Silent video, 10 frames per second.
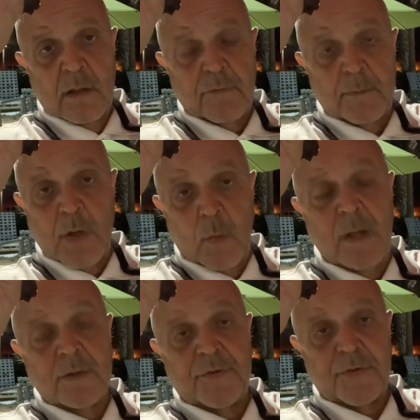from their
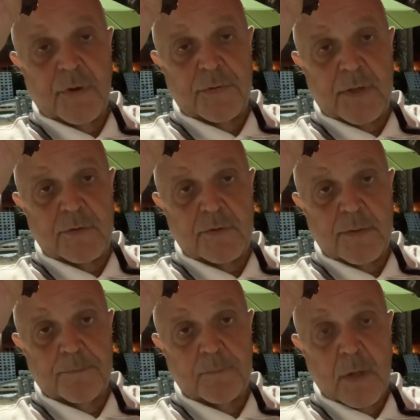wellness associates.
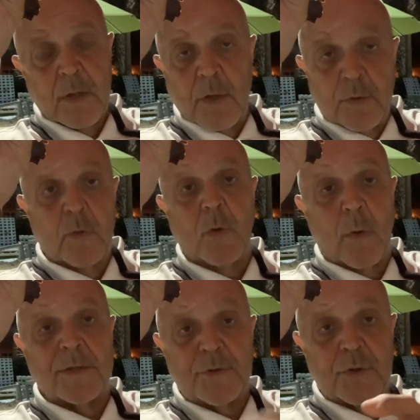You're
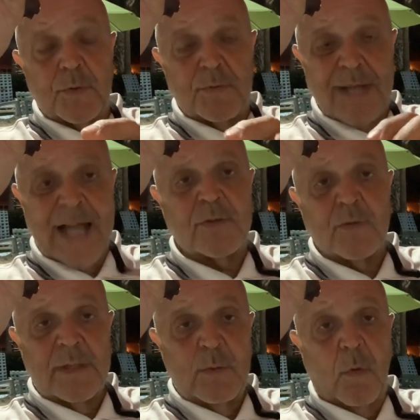going to
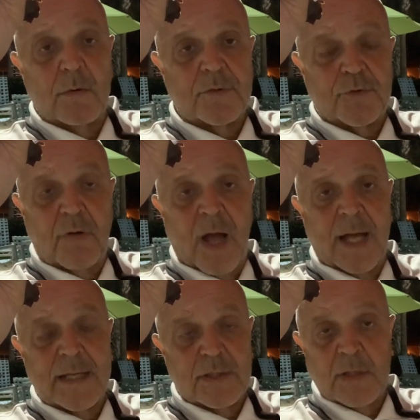naturally want to
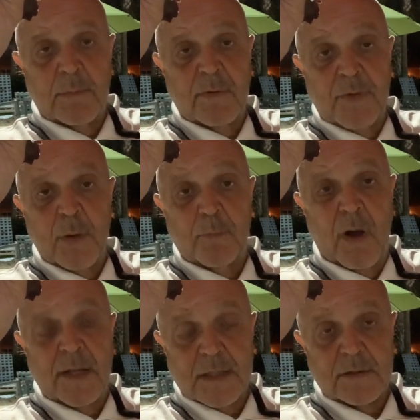try some of their
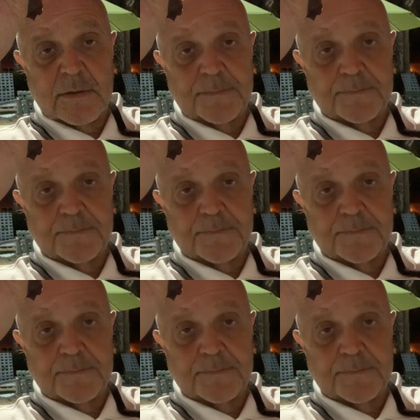products.